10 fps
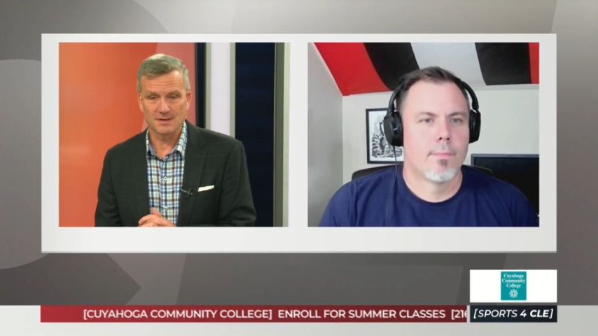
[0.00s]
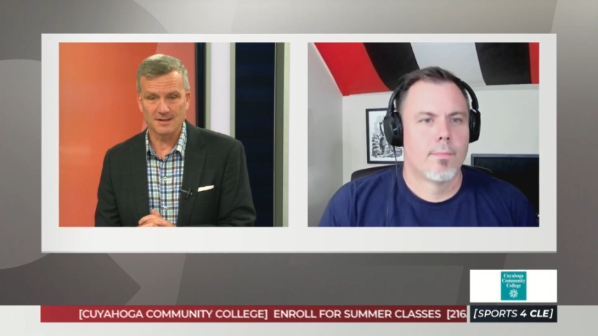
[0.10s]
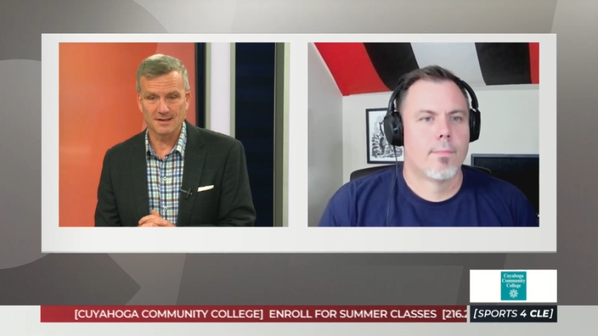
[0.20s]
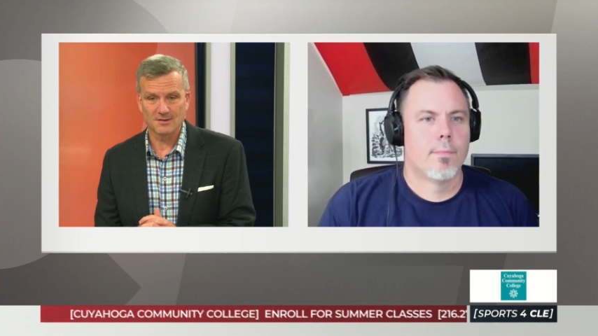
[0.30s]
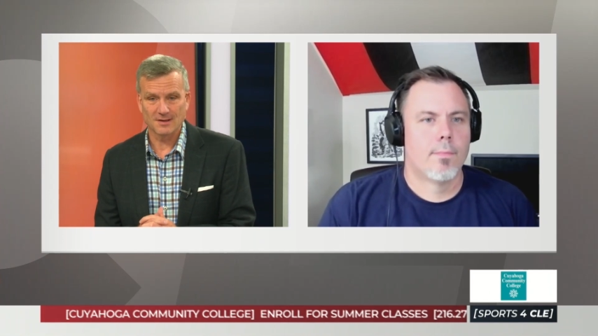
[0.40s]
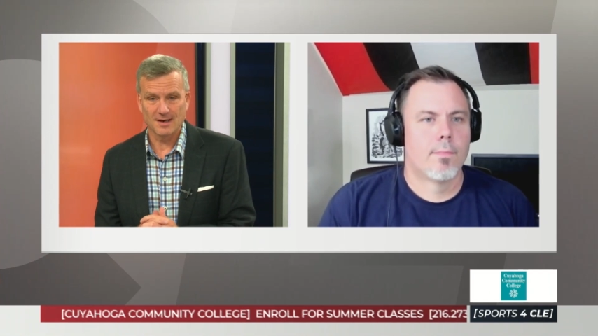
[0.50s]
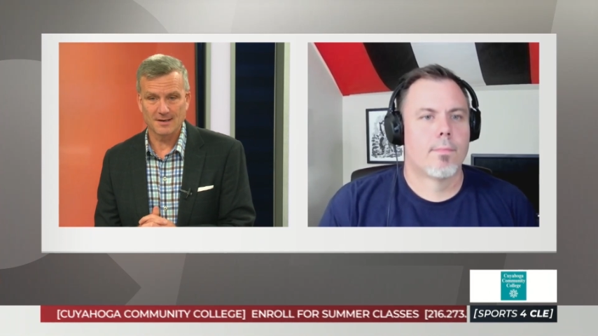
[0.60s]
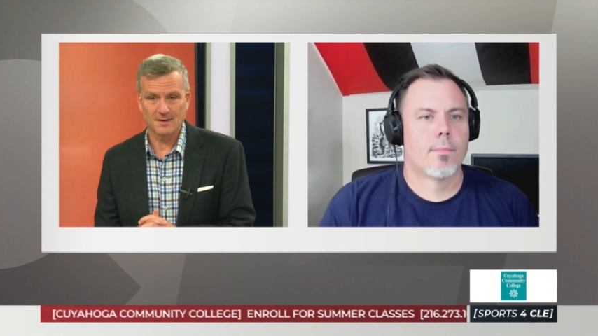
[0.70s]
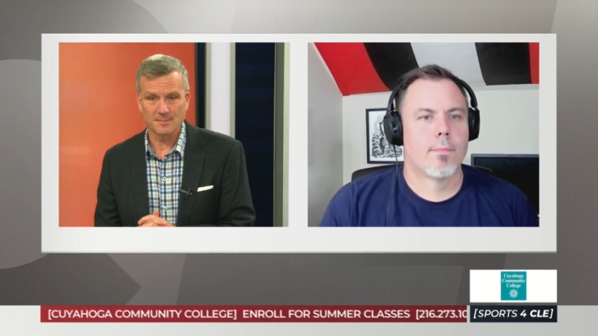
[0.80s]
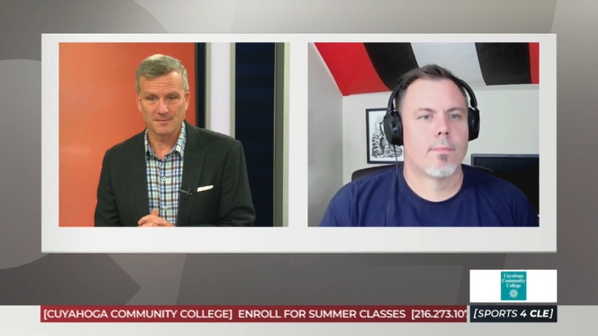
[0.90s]
Speaker 1: that are lining
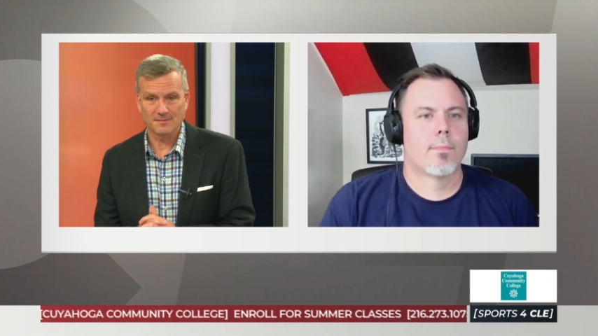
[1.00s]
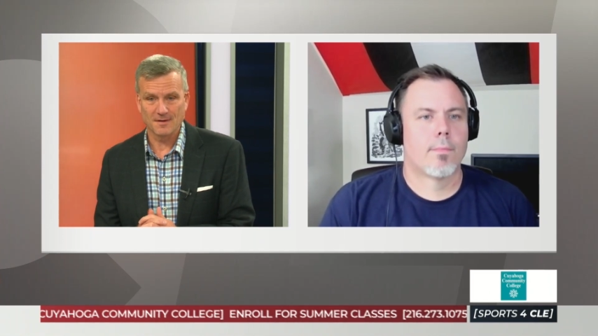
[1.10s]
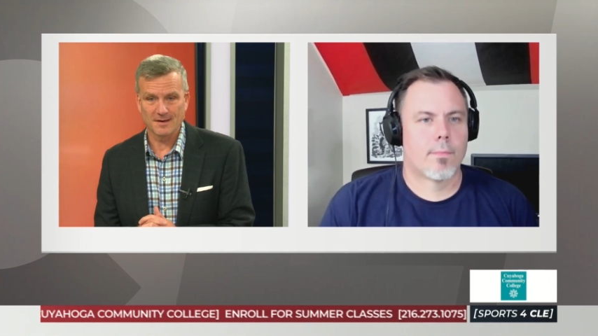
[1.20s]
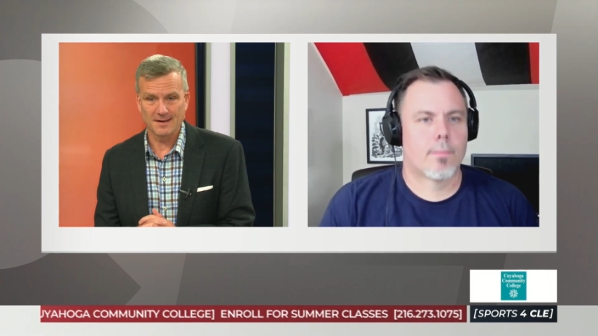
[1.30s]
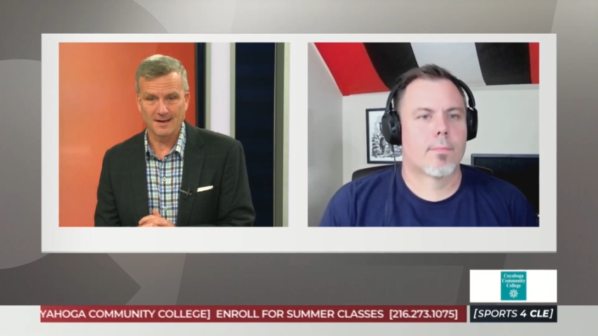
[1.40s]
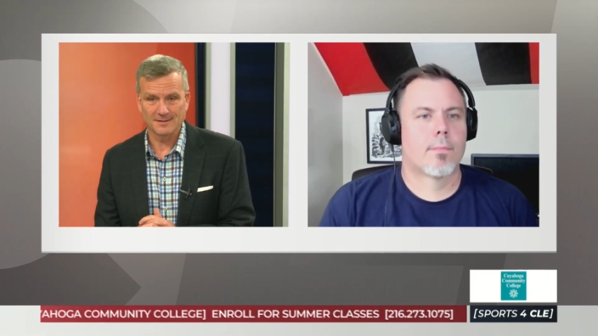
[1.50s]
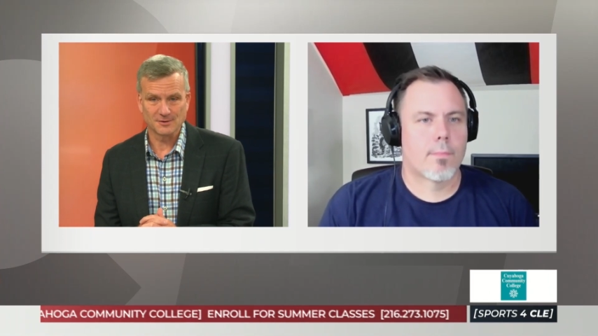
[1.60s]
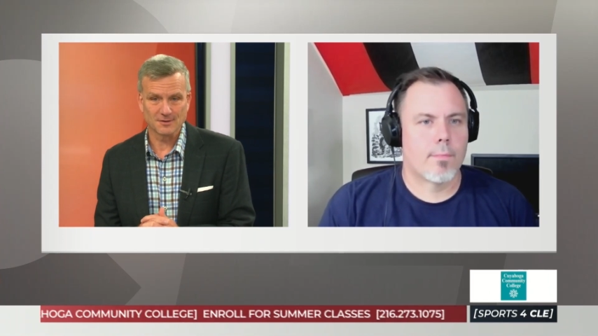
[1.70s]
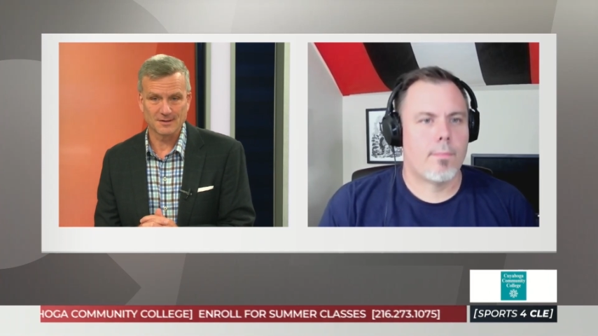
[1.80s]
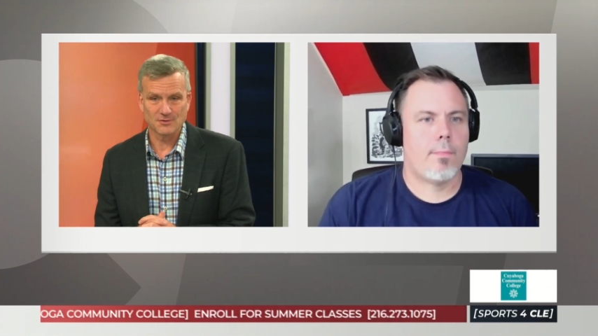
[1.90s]
up in front of you
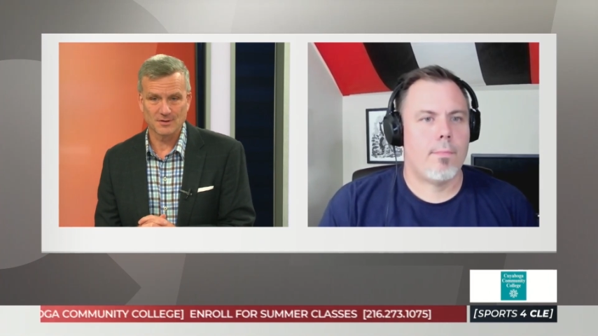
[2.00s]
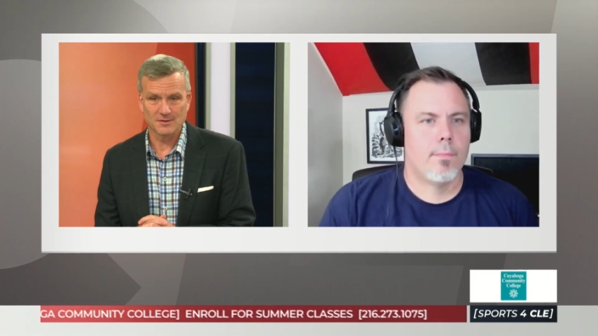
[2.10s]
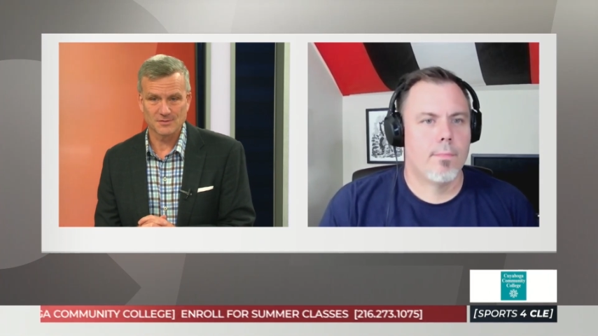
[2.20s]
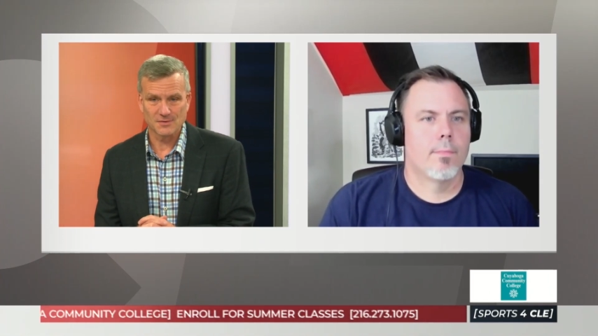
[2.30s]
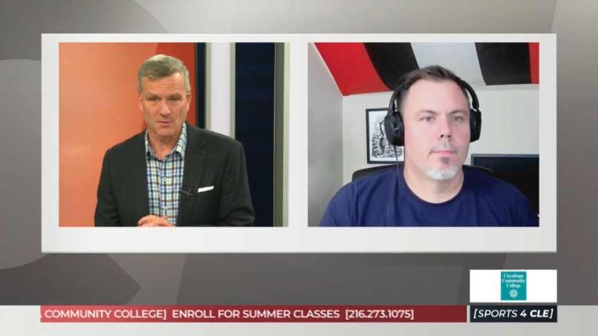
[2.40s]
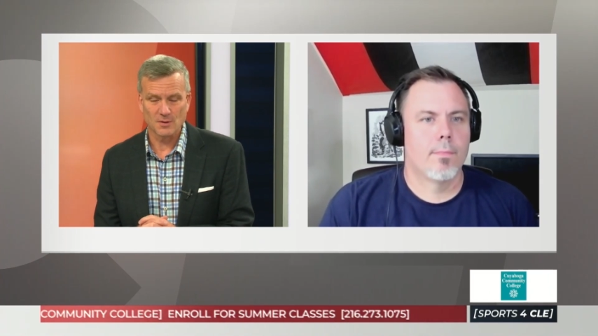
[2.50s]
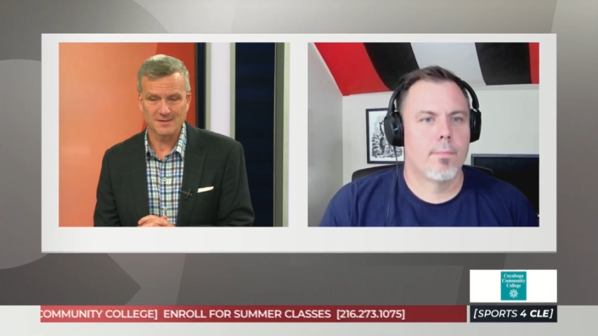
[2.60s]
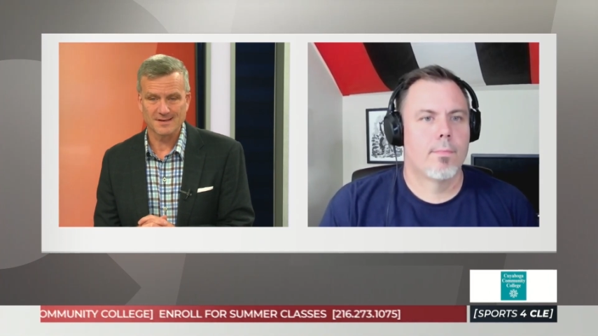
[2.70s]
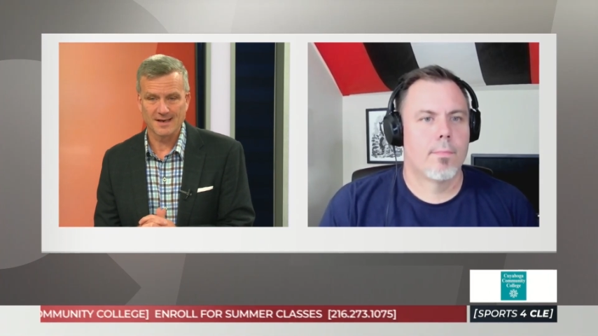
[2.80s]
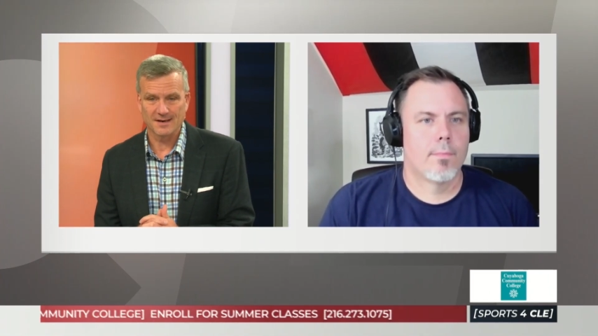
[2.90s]
during drills are the ones
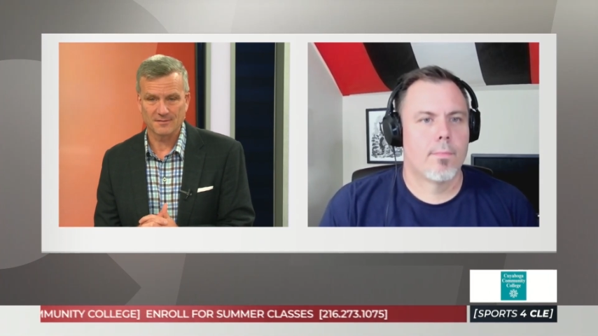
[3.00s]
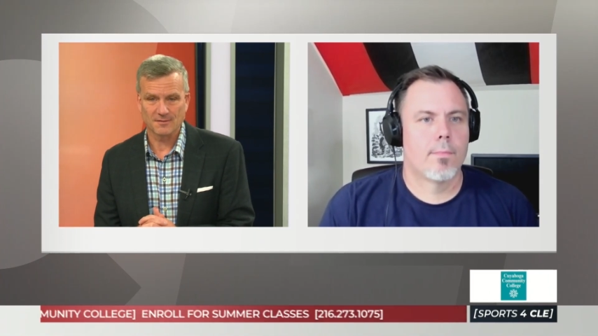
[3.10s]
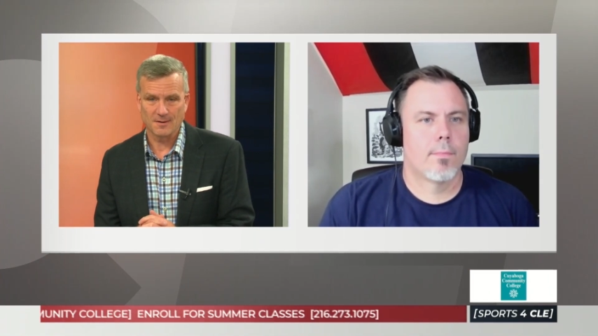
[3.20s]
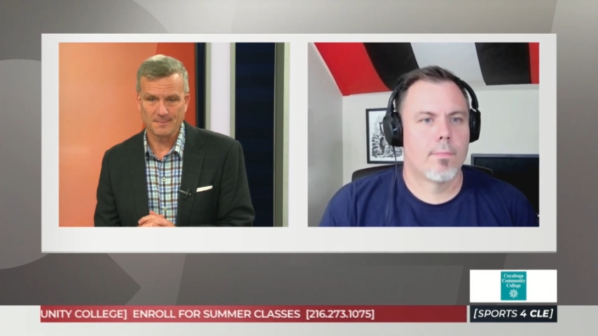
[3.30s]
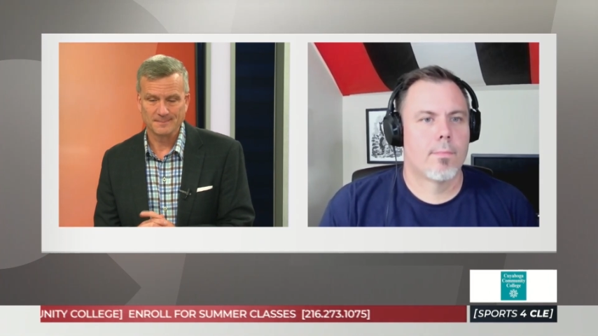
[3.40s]
to get it from.